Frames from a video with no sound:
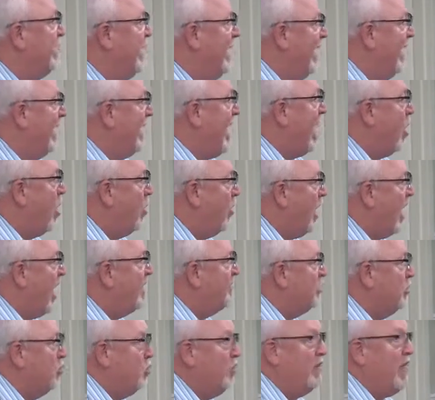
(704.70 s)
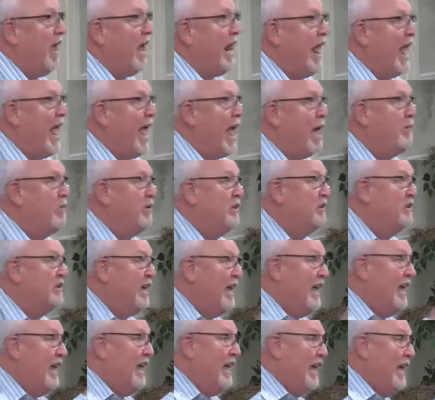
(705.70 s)
in our lives. And when that happens,
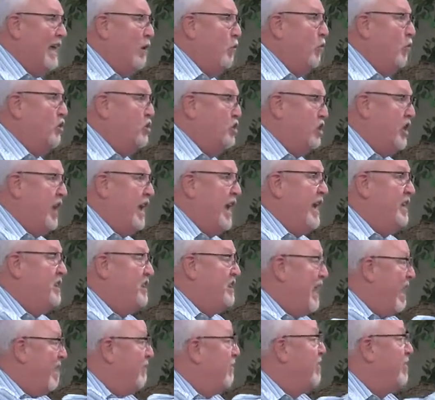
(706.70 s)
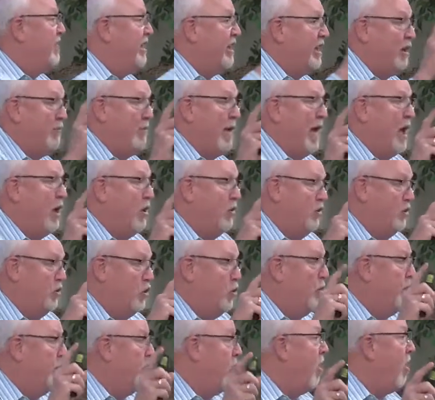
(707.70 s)
it will change everything about
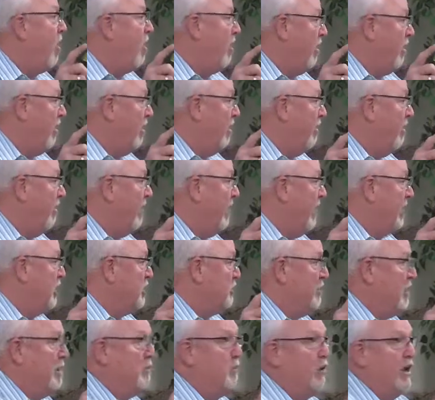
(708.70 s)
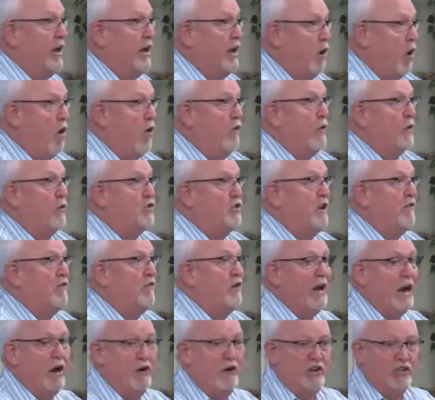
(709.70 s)
who we are as people in all those
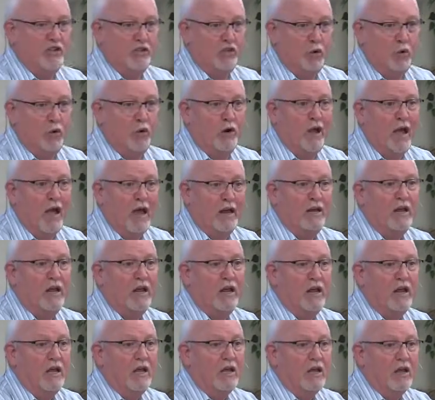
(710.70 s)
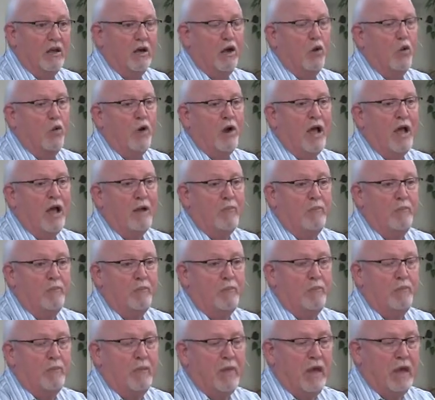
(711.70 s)
different areas. So we're not, you know, we're not,
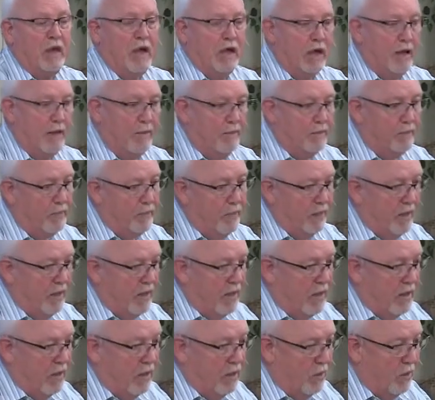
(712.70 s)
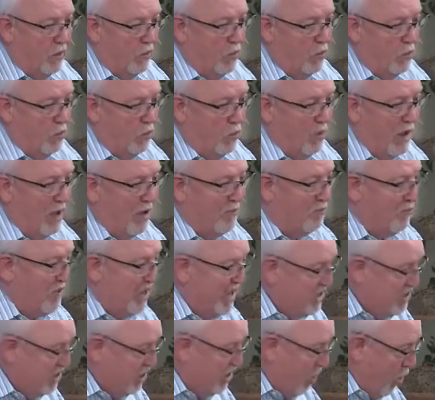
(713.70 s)
um, we're not
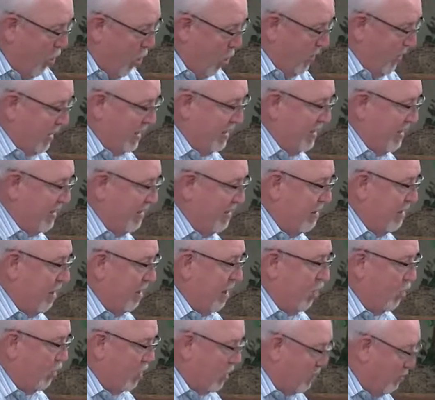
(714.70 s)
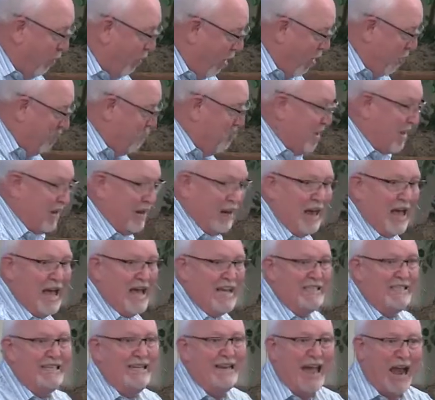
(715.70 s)
pigeonholing or
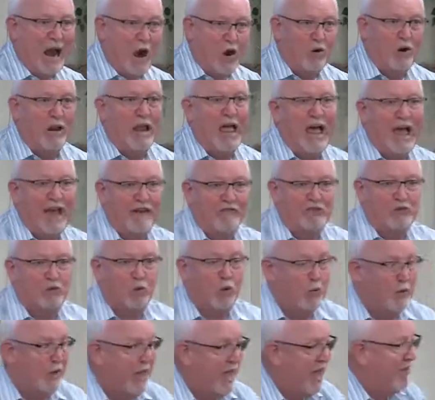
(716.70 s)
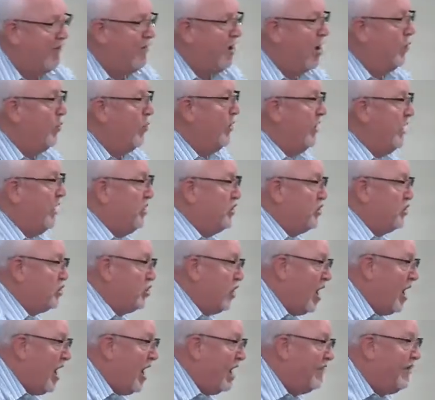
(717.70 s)
compartmentalizing our lives where we have our religious
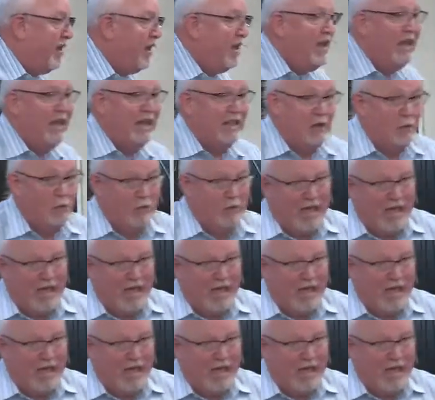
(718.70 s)
life and then we